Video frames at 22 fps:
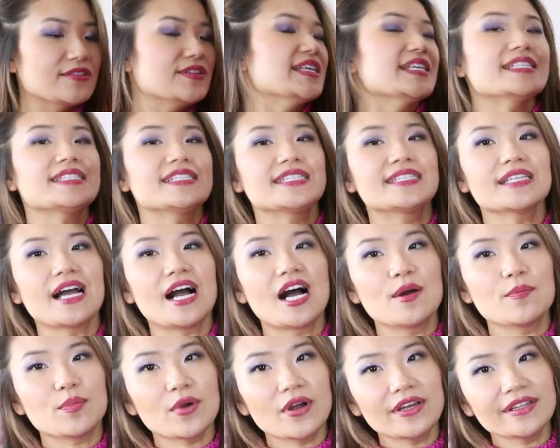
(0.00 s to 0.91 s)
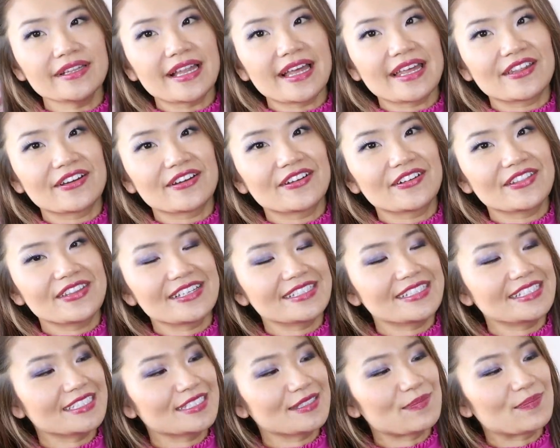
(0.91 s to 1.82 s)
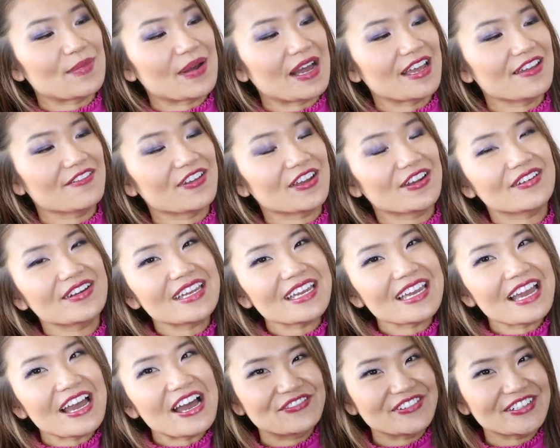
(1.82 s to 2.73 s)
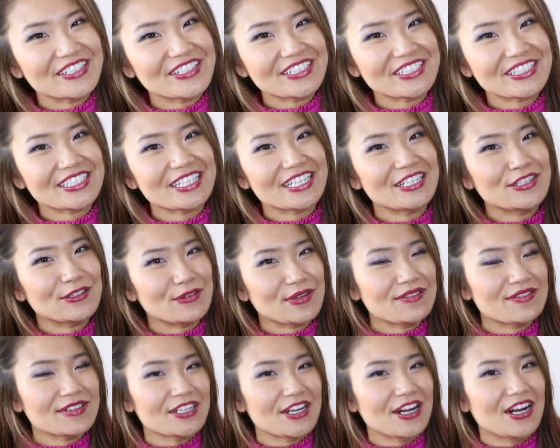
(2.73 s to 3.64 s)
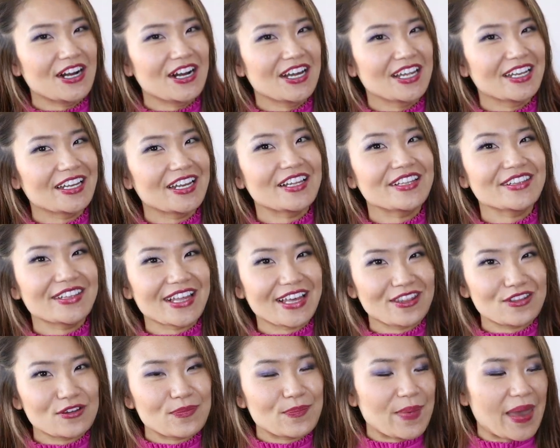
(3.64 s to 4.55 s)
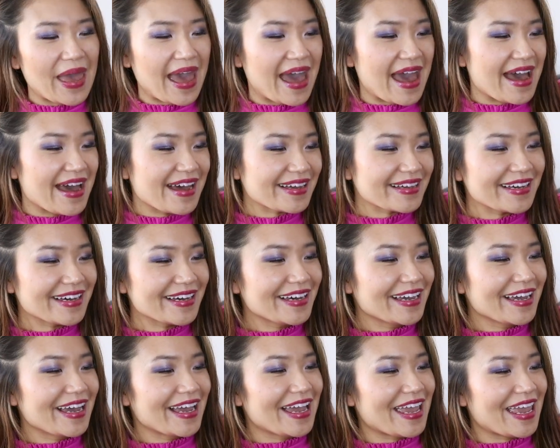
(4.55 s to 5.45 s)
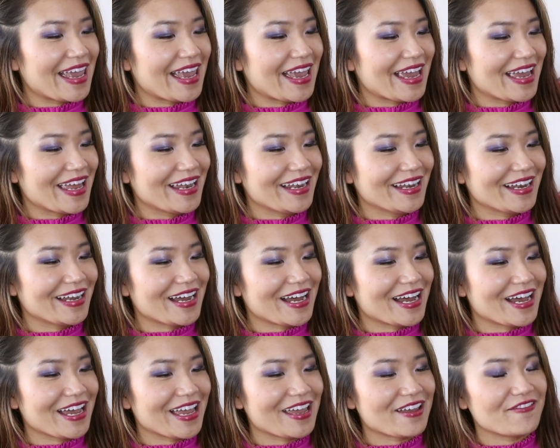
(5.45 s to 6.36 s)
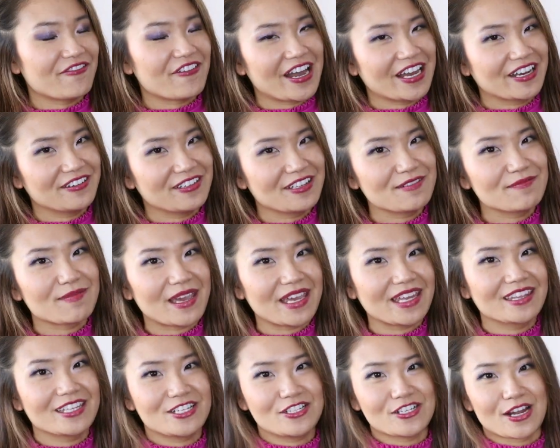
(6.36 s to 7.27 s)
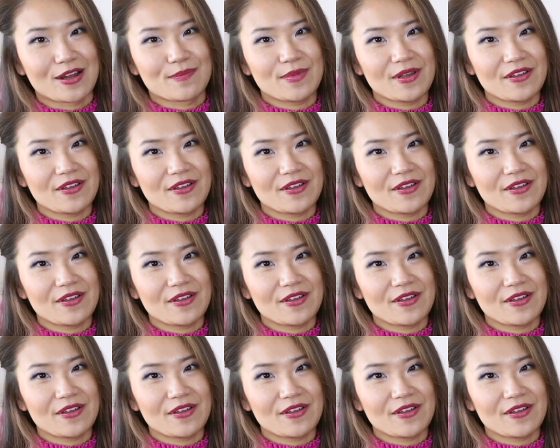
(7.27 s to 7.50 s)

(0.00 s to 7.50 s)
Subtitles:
this empreinte leather, this is my very first Louis Vuitton leather bag, and I have finally made the jump.